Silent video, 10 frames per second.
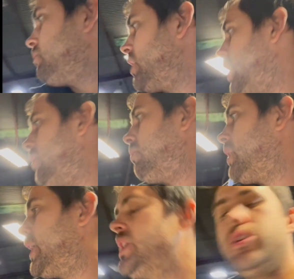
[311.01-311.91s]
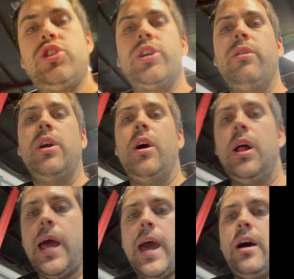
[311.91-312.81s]
Oh, I didn't show y'all
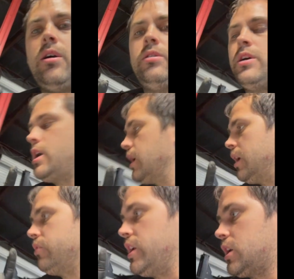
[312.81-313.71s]
how the